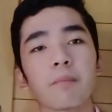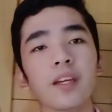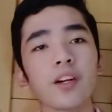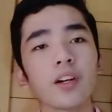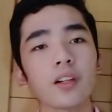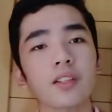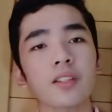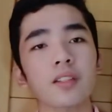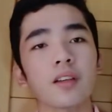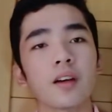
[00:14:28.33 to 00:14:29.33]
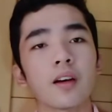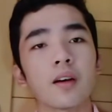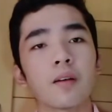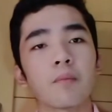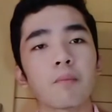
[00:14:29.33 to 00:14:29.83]
minerals
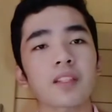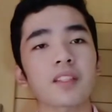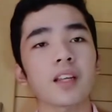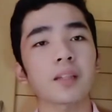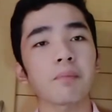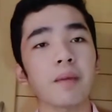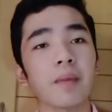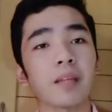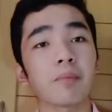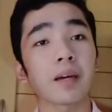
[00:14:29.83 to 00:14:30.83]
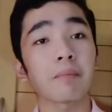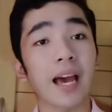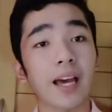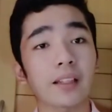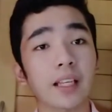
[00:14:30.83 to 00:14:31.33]
must not be made by
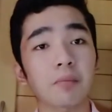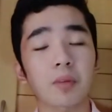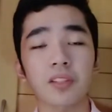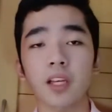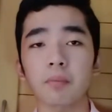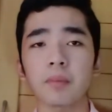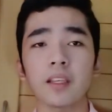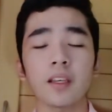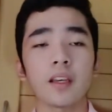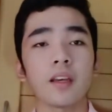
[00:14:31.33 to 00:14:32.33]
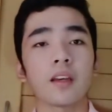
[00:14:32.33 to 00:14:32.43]
man. It must not be